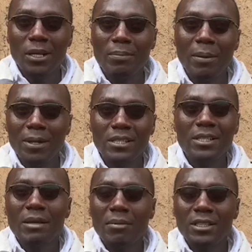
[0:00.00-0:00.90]
permanent
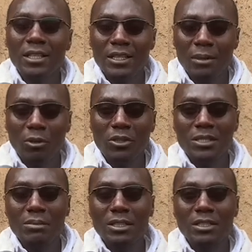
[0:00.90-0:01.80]
disability na temporal
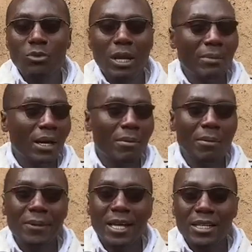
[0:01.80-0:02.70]
disability. Yule ambaye
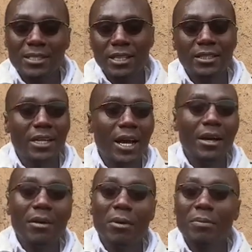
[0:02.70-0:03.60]
amepata accident na
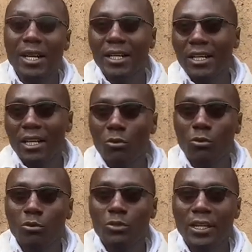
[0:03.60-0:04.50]
maybe anaendelea
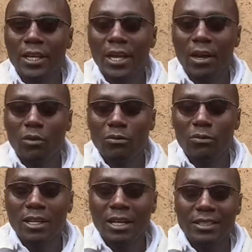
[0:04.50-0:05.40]
ku take care of
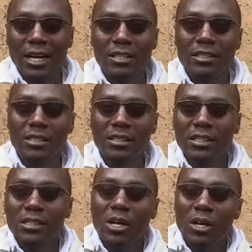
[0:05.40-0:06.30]
daktari
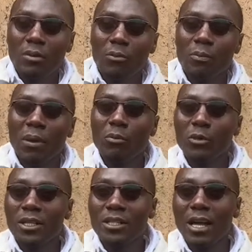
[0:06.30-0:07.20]
nini, maybe
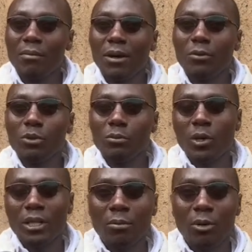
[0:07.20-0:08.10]
with the time huyu
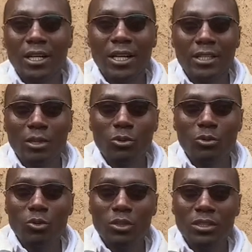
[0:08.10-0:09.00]
mtu atapona na atarudi
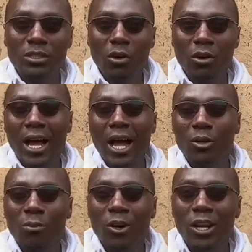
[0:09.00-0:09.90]
to his or her
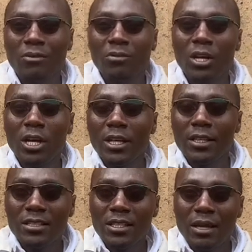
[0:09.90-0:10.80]
normal life.
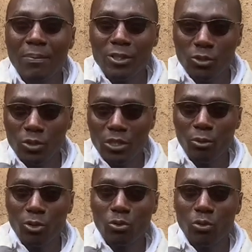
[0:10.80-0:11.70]
This is the person who is
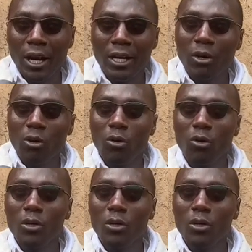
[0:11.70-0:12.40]
supposed to undergo